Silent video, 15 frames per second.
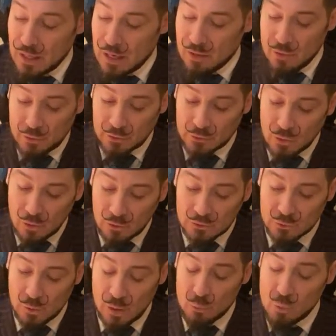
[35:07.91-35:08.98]
There is
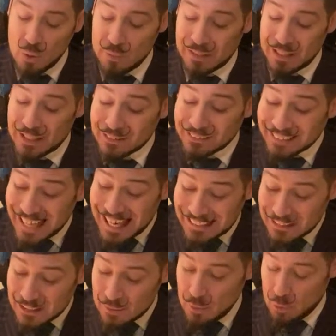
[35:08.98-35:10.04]
also a woman in a
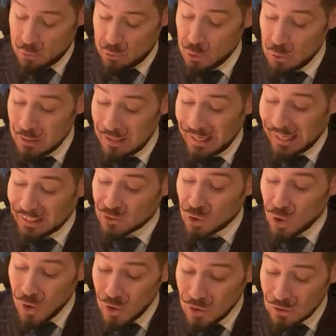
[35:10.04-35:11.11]
red kimono, a
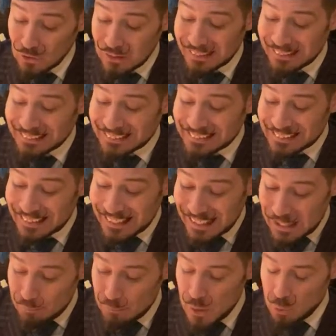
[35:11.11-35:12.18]
tall,
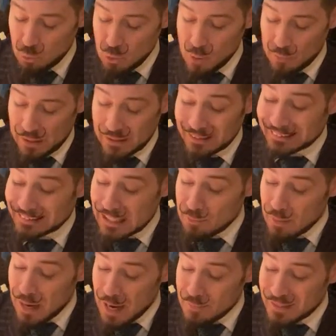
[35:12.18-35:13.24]
slim woman seen
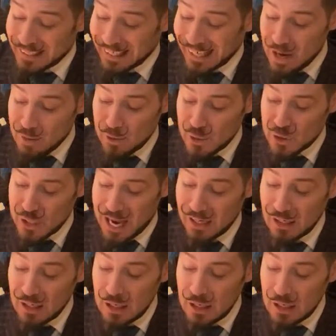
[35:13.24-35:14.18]
by Pierre Michel,